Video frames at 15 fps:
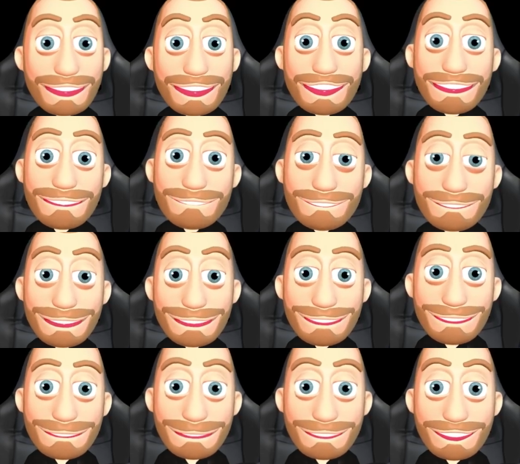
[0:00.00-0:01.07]
if you stake
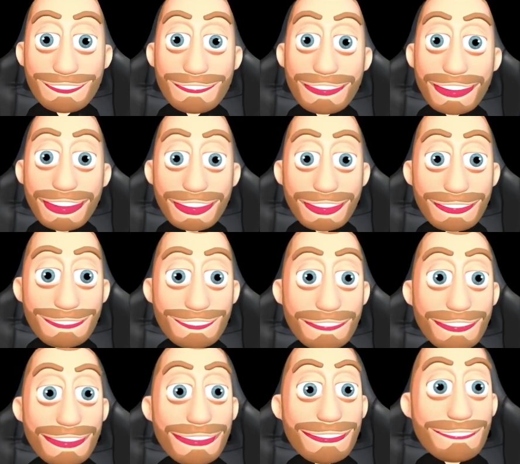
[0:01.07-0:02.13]
TBILL in the
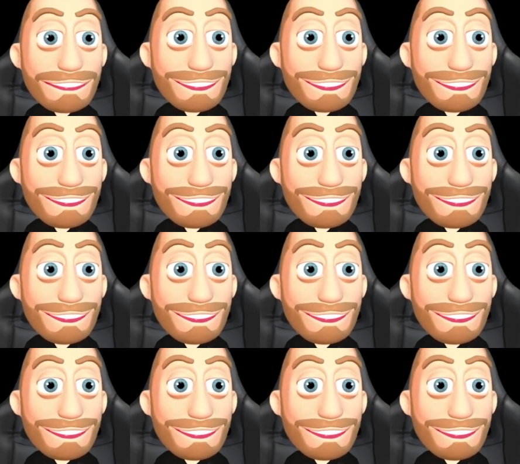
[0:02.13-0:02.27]
LP,